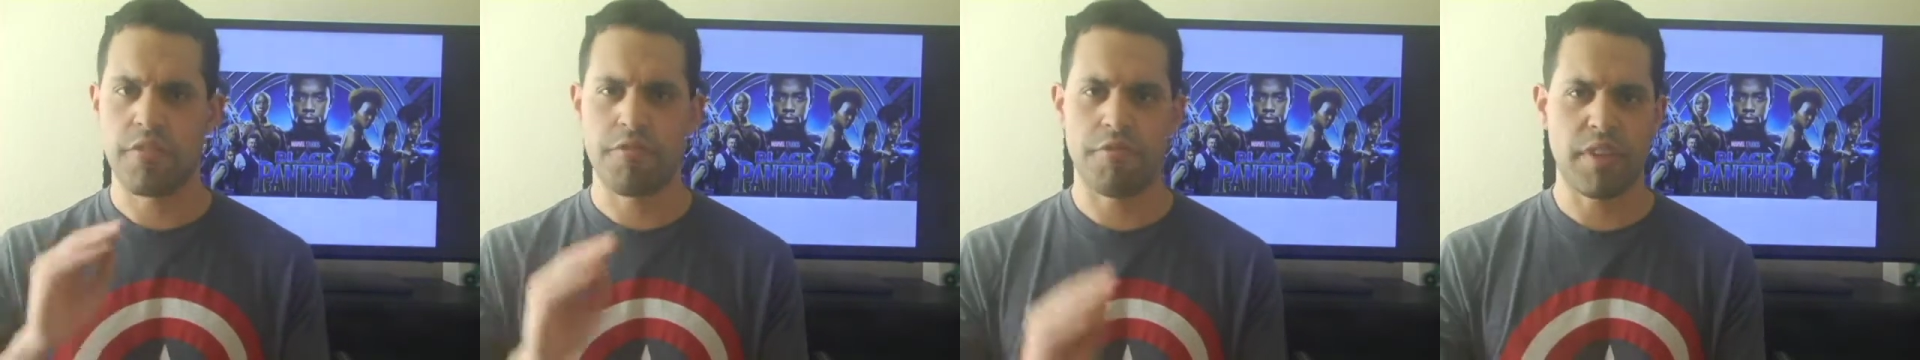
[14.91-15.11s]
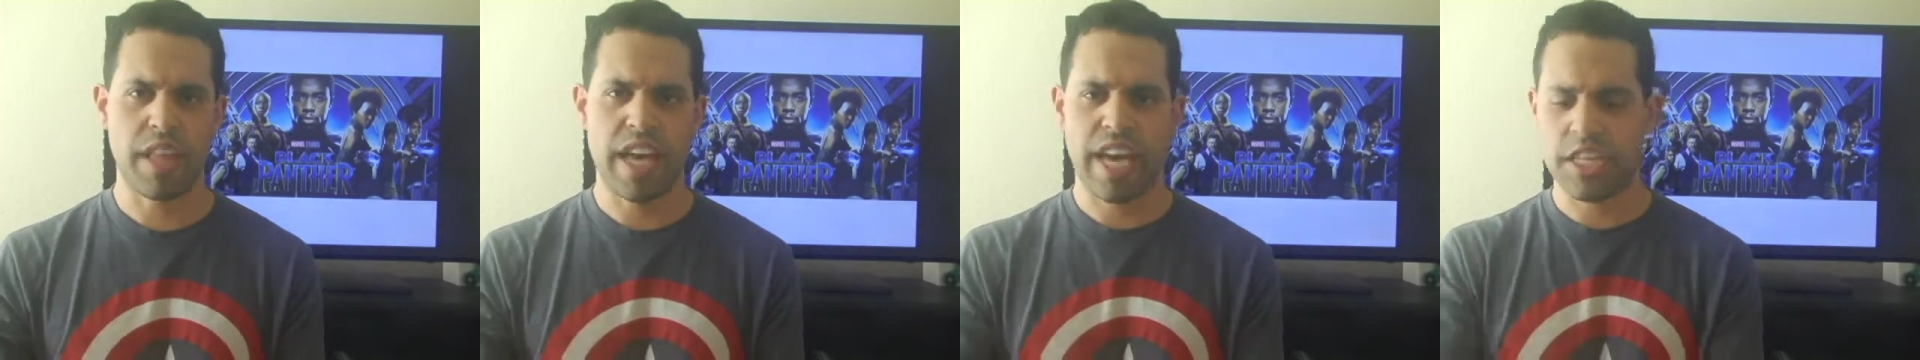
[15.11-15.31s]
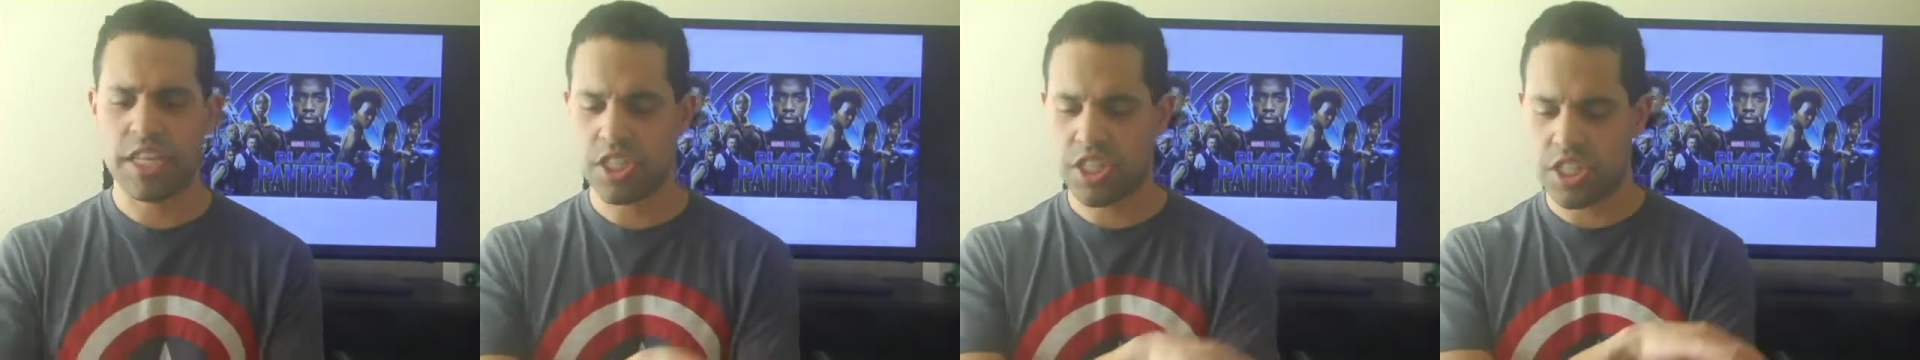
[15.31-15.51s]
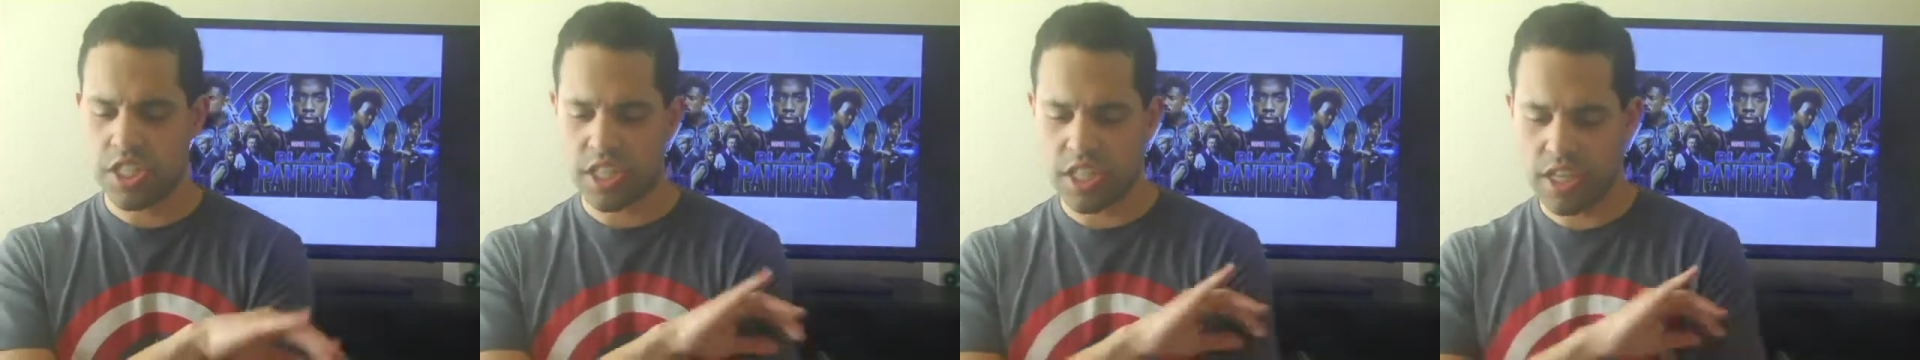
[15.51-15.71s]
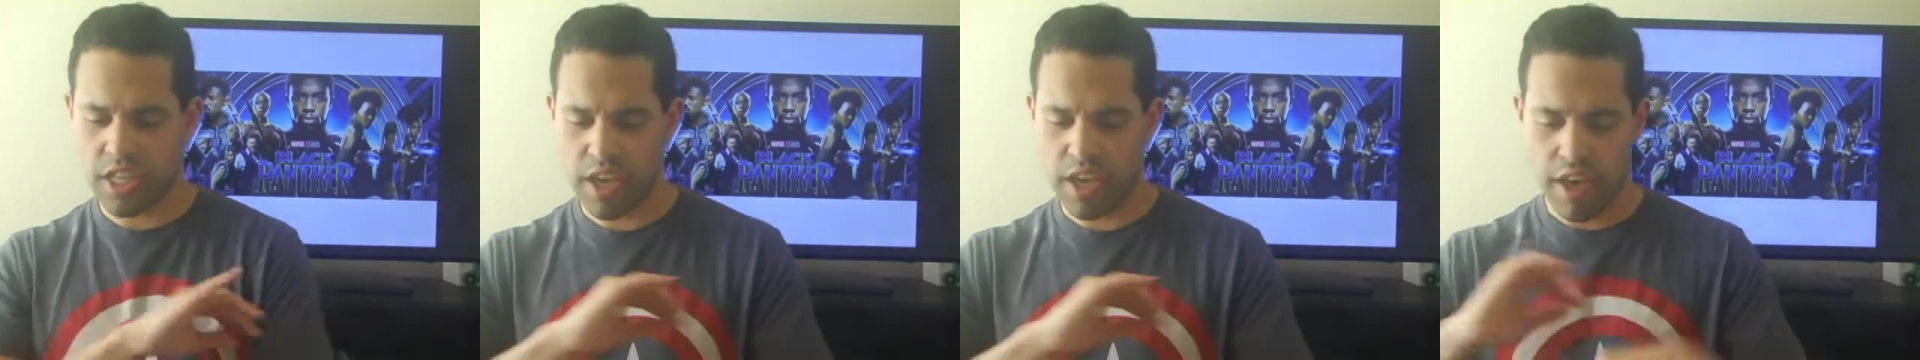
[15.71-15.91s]

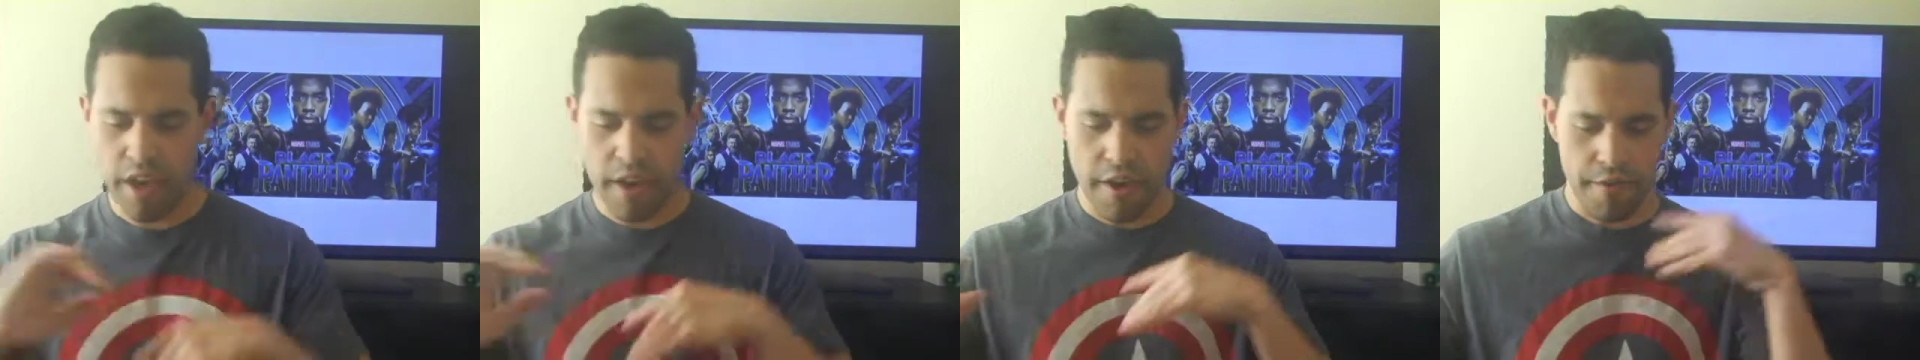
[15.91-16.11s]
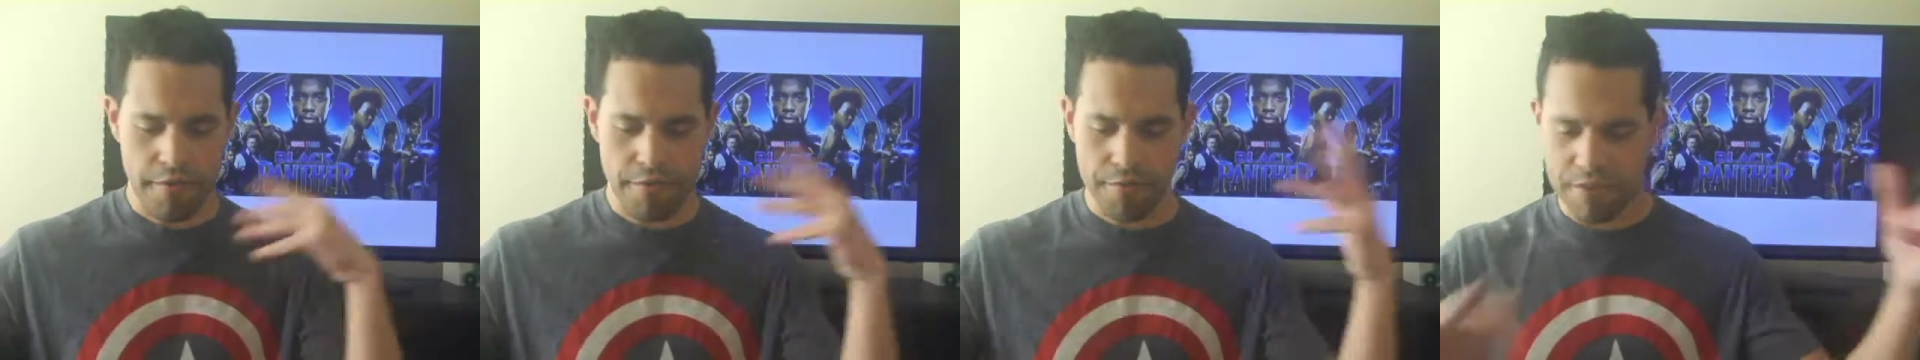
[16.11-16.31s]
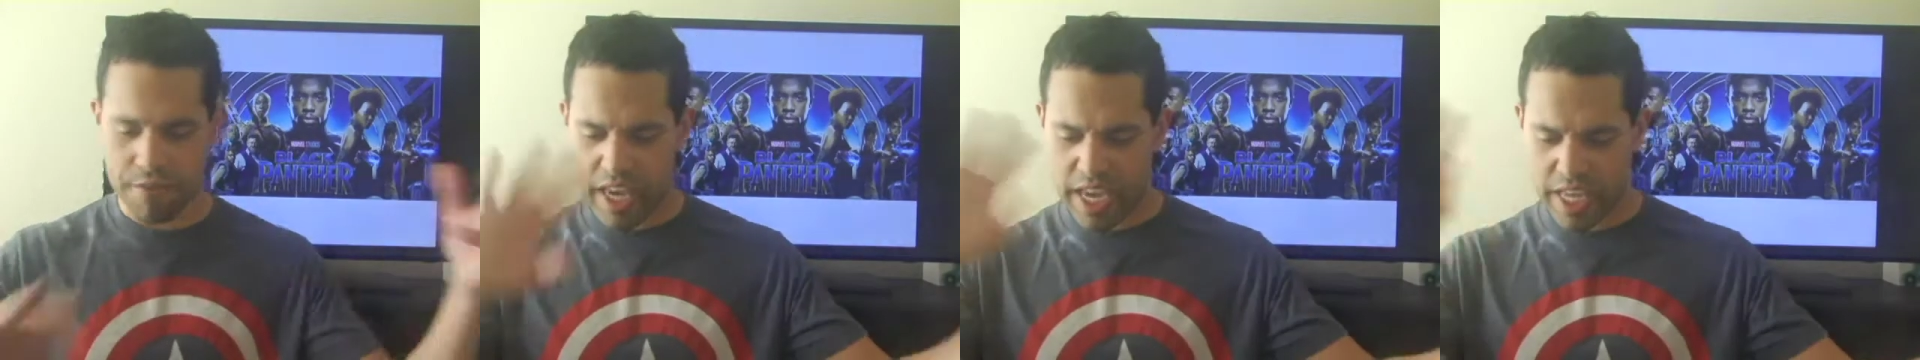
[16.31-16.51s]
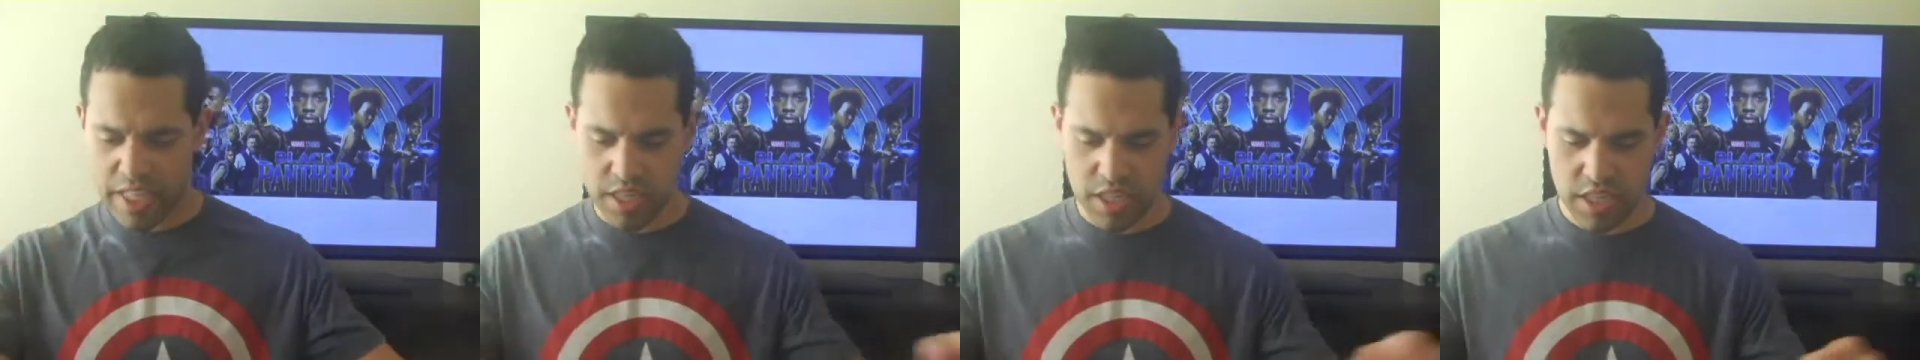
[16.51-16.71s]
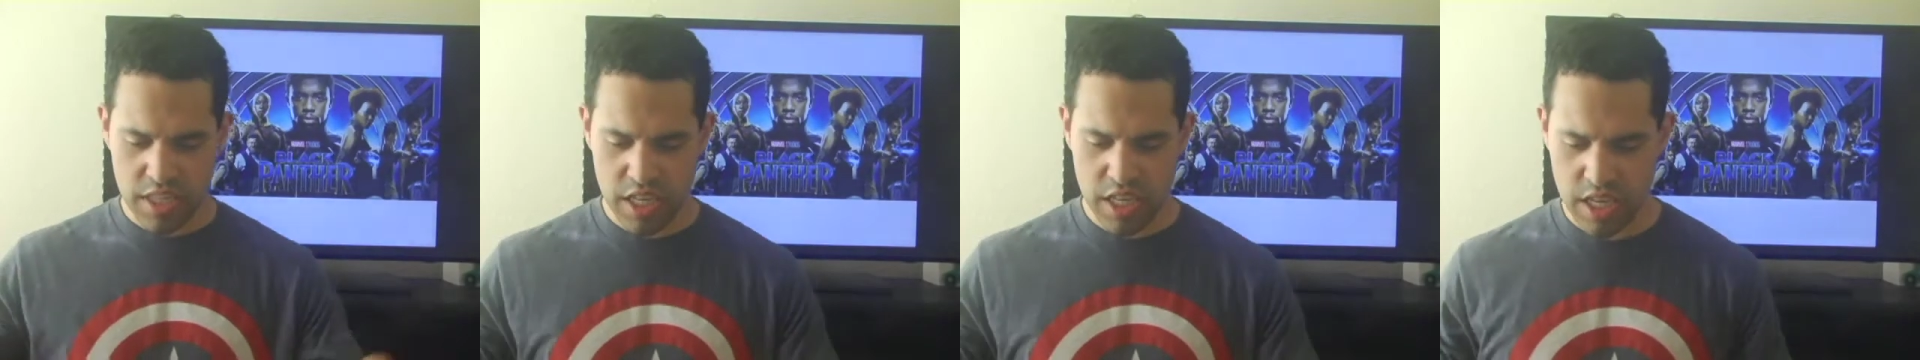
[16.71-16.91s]
flashy,
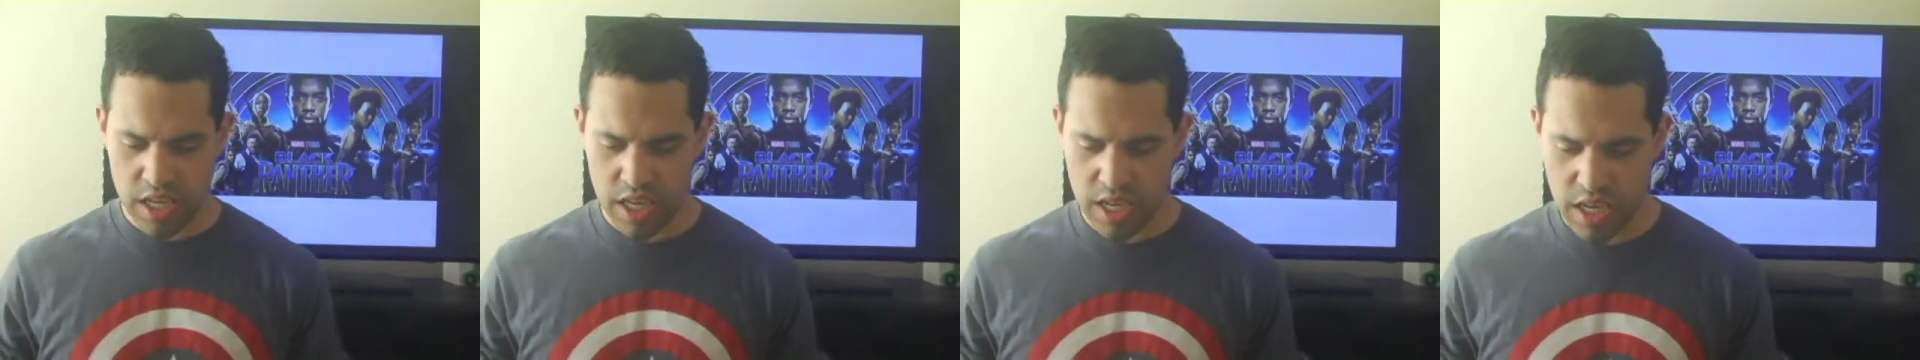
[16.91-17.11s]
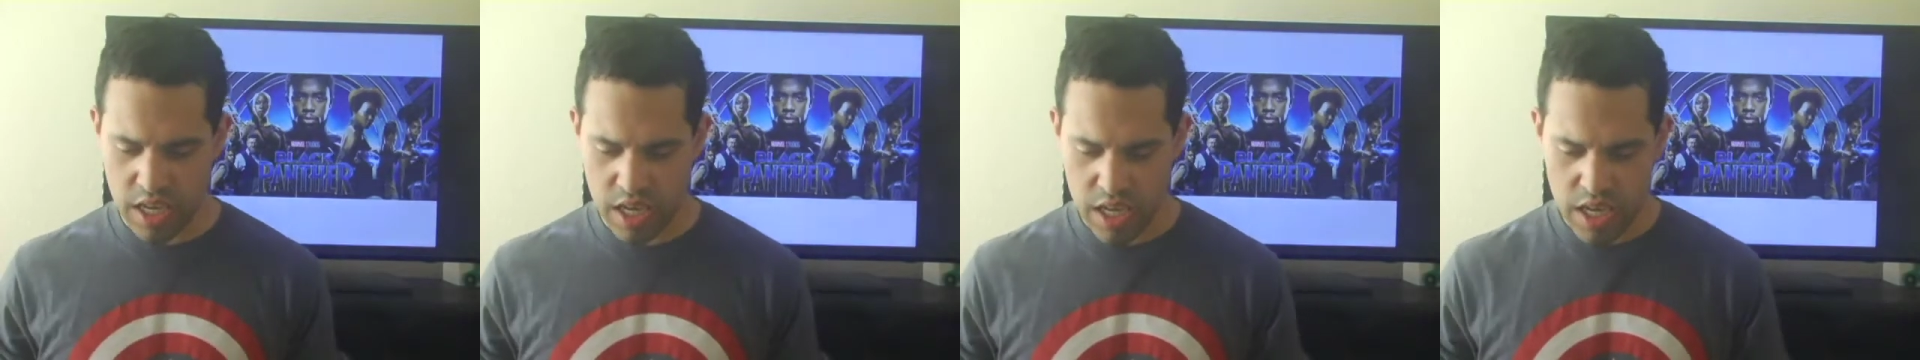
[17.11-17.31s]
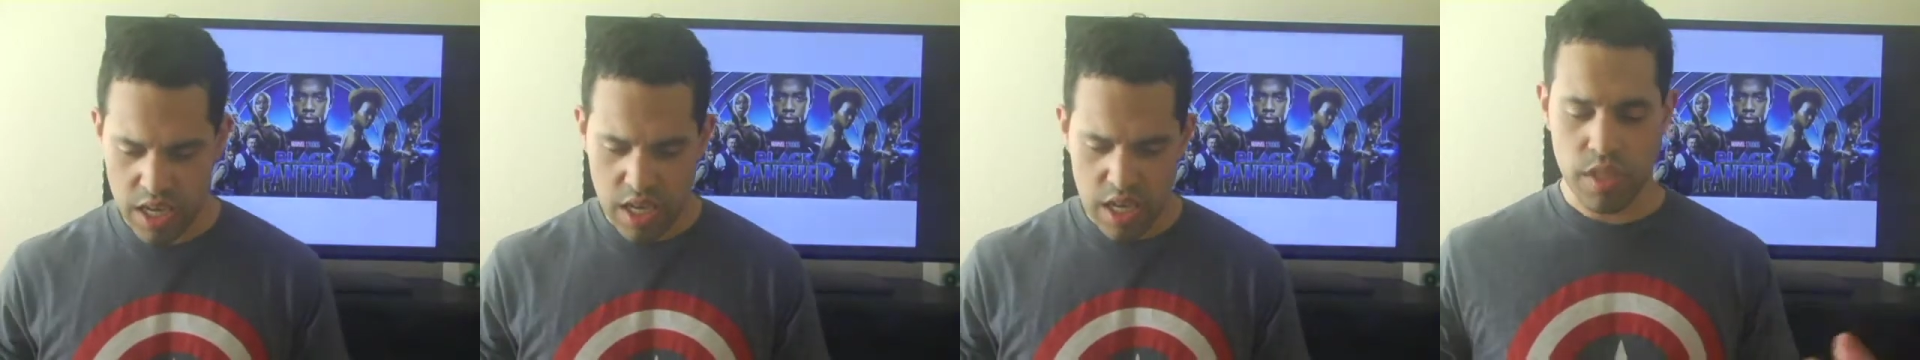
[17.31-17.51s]
fancy.